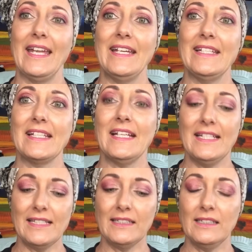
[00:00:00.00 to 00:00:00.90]
Is a
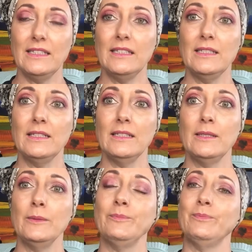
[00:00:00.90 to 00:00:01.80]

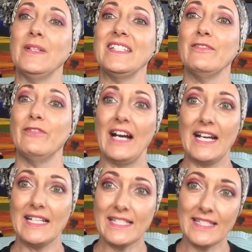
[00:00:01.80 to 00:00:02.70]
little
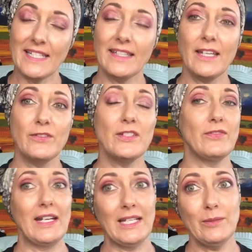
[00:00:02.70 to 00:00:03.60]
device that they've
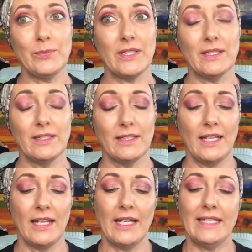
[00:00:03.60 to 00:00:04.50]
developed
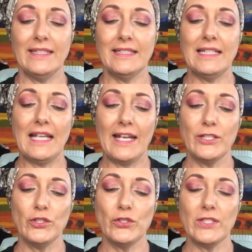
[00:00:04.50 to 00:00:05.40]
that
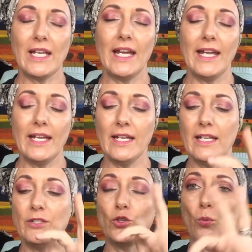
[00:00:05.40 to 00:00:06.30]
lyk soos
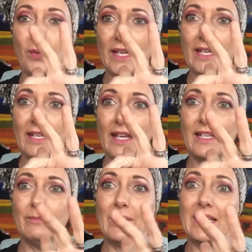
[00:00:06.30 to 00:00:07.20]
'n doppie
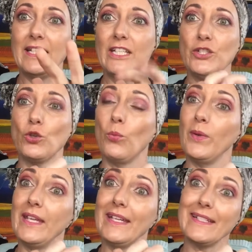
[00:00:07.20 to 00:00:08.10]
en binne in die
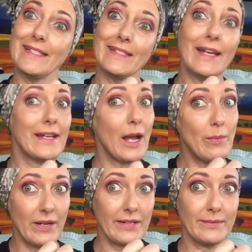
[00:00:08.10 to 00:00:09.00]
doppie is 'n
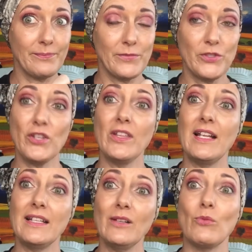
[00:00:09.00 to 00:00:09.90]
rubber. So the
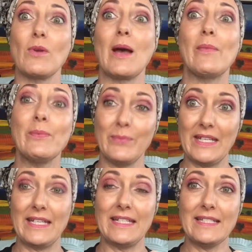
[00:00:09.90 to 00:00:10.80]
little rubber
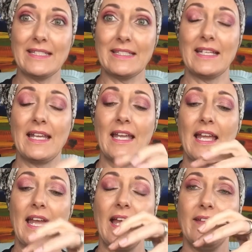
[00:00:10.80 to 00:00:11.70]
piece
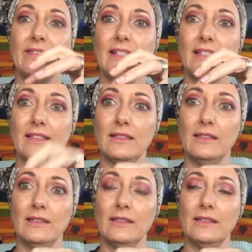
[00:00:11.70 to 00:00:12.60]
and the
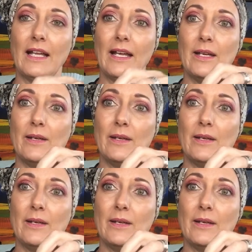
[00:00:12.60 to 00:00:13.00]
little